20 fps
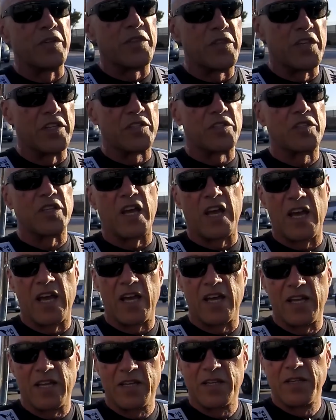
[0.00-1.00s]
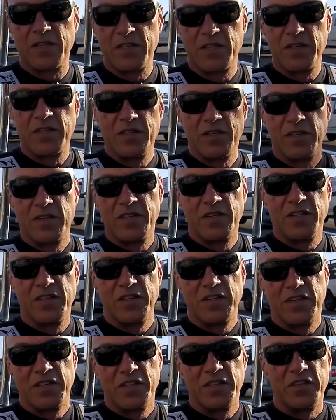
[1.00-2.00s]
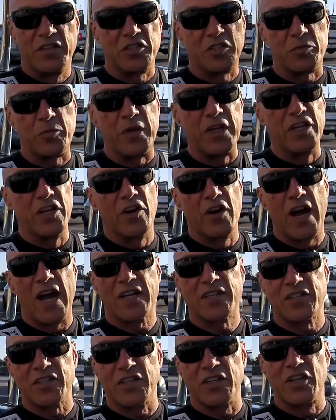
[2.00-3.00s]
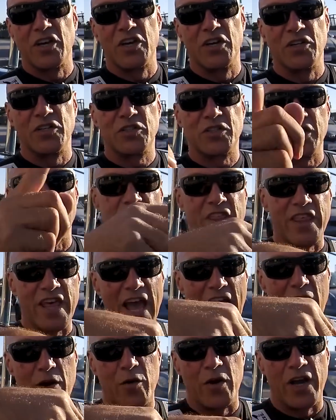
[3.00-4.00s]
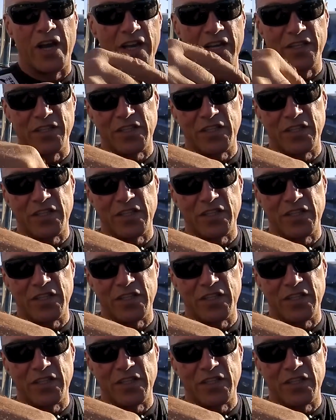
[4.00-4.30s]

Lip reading: but this the speedo actually goes that way